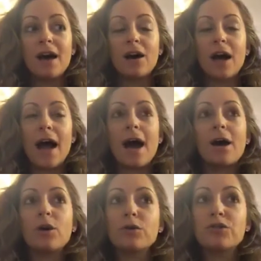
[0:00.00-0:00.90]

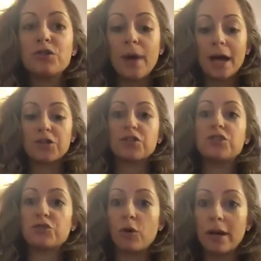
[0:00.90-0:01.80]
how to actually
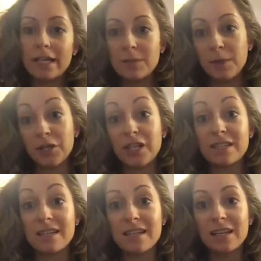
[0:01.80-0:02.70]
draw
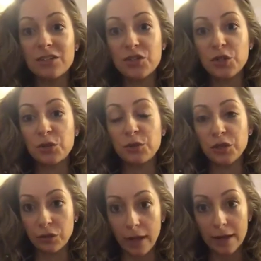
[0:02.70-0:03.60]
experiences into
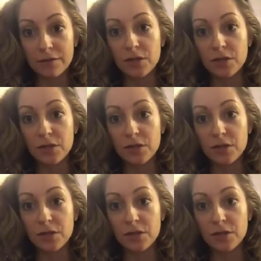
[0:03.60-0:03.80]
your life.